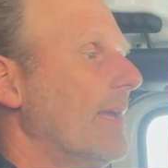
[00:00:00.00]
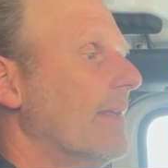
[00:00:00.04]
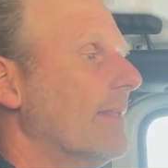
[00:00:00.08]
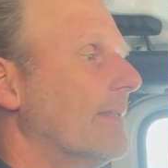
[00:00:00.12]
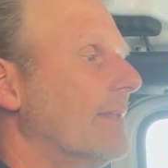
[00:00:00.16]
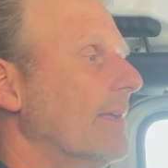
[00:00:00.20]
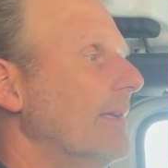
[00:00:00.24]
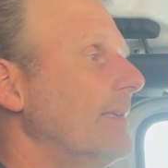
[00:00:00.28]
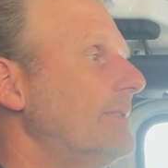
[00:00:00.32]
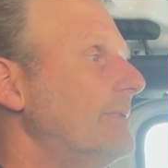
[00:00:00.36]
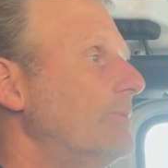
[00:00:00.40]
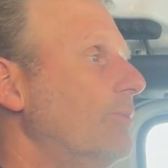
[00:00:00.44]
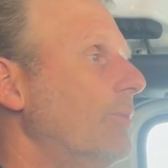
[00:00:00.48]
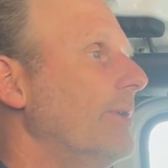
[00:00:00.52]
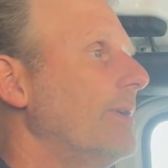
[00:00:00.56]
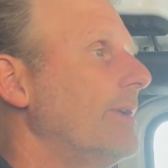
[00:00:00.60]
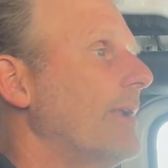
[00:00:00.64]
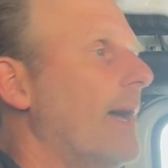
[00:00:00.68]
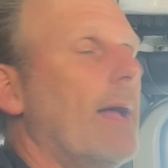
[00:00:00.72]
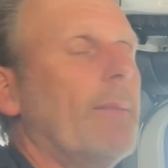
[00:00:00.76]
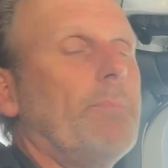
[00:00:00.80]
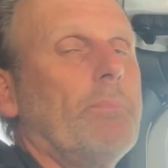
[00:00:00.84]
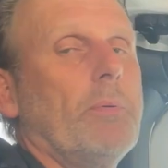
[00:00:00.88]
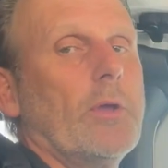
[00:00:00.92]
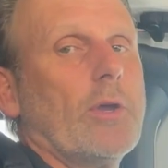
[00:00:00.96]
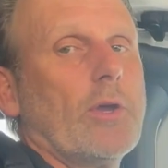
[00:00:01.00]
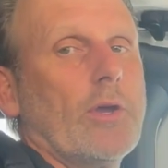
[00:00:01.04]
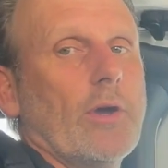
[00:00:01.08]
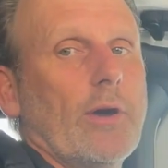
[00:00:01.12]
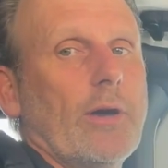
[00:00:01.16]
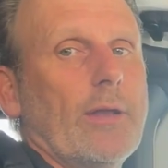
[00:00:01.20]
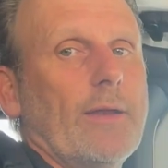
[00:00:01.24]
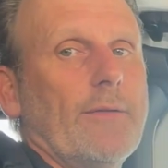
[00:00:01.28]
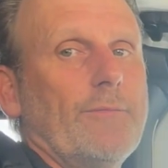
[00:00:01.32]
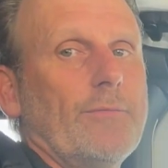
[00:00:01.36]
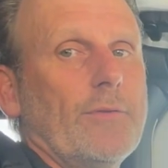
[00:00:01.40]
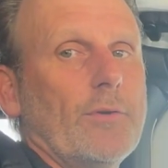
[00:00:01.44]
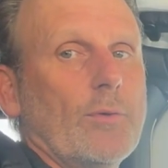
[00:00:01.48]
This would not be
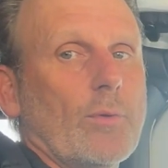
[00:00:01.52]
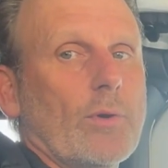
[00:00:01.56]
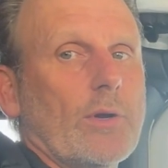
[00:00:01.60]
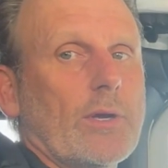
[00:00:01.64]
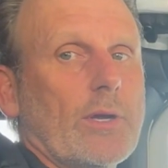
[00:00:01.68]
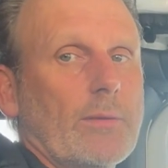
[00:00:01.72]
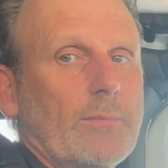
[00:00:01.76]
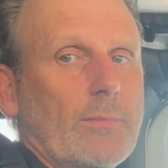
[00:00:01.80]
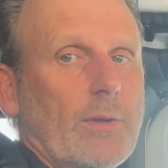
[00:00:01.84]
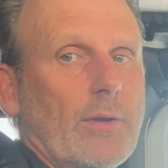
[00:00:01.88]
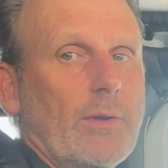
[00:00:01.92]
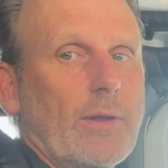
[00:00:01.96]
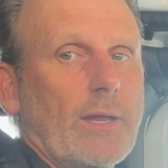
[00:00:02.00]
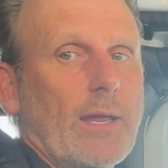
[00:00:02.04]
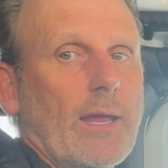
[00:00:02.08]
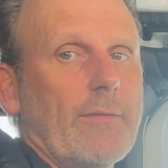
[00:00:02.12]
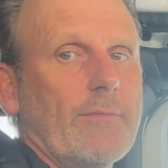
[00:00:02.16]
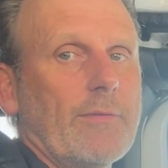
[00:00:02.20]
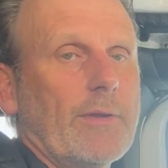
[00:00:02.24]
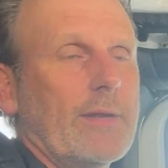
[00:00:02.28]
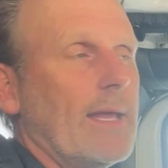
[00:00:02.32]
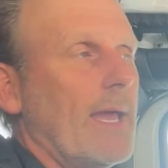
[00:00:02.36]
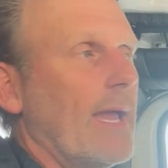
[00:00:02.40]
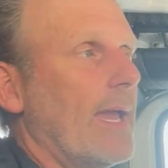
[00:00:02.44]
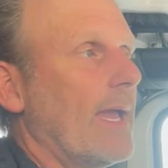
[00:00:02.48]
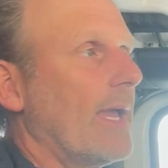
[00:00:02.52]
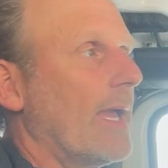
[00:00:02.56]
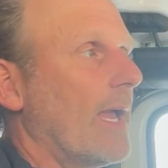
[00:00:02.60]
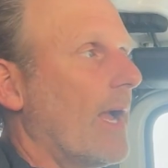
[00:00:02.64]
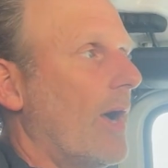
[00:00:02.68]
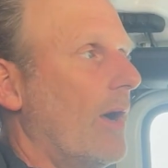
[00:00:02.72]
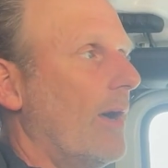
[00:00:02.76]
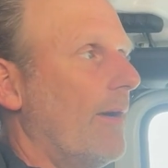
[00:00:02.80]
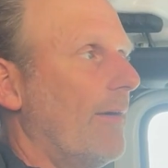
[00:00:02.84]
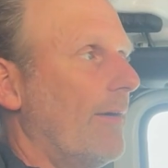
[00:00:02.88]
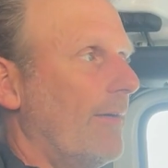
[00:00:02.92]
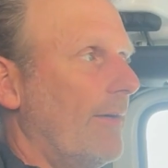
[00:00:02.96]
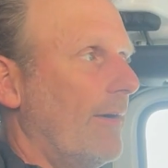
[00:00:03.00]
good if you were commuting every day
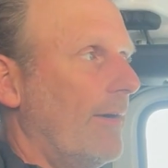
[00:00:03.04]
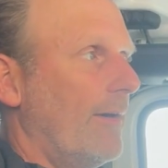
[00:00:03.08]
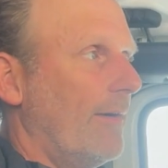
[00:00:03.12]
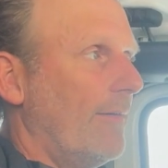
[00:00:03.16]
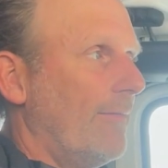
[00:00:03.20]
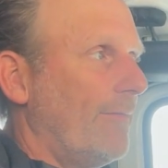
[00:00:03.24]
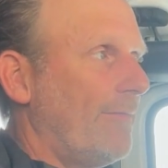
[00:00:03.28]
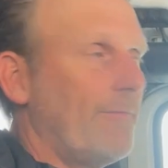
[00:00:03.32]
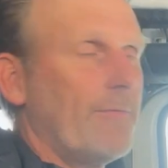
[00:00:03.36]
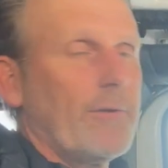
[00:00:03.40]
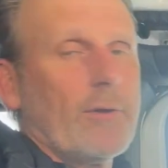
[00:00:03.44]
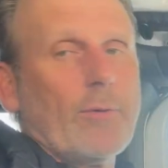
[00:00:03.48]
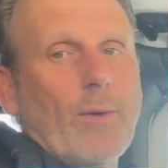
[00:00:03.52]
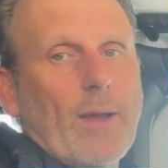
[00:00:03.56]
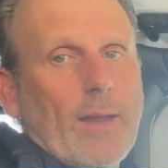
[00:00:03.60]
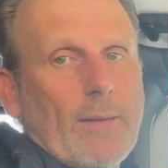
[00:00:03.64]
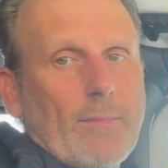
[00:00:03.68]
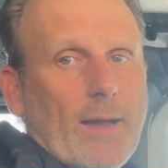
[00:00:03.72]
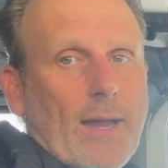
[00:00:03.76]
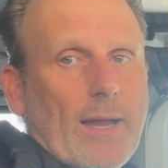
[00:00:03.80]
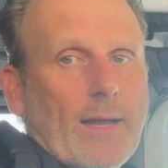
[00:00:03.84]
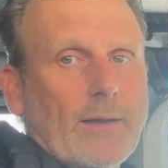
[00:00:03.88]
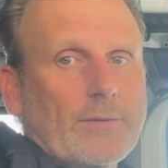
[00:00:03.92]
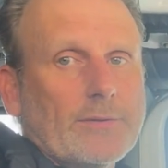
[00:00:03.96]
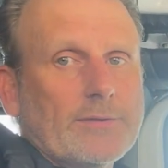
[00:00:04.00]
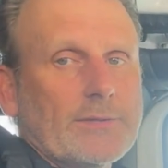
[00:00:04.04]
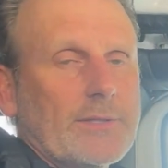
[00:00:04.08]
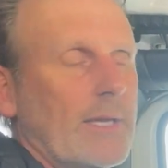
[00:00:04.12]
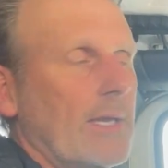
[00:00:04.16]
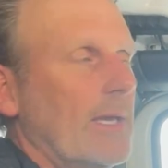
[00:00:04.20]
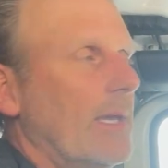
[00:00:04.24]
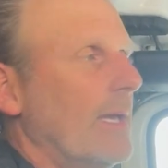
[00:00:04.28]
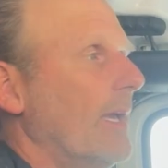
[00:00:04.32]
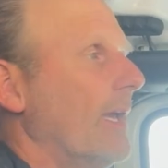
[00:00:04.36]
freeway miles.